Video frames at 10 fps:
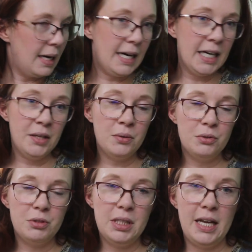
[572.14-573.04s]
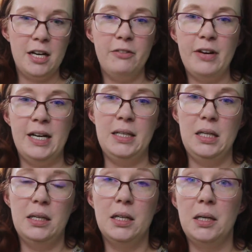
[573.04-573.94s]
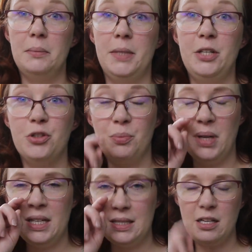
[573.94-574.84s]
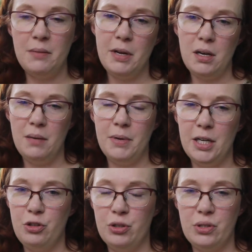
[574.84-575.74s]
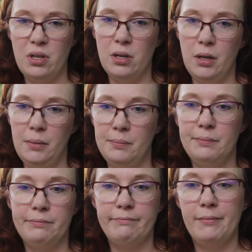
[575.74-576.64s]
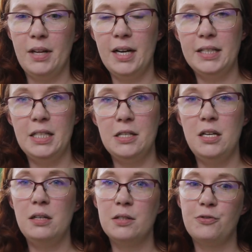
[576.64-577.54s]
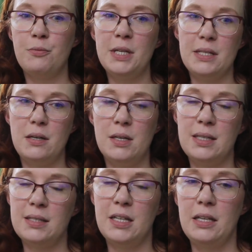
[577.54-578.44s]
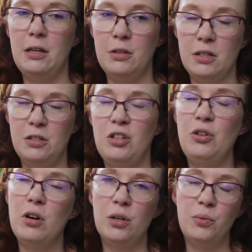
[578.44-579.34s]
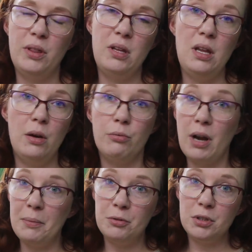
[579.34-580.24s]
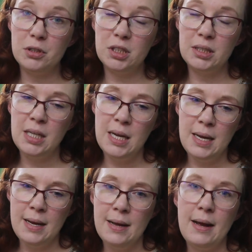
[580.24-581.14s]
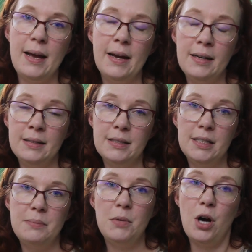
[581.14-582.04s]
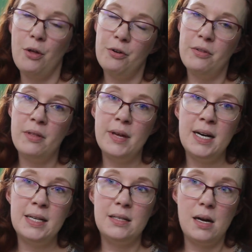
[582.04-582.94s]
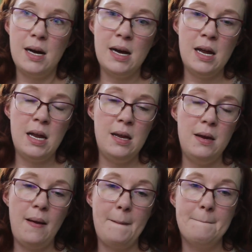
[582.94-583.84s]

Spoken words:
I don't really have any major plans coming up. I just I need heels for my socks. I need to continue on with the Rapid Real Good. And other than that, I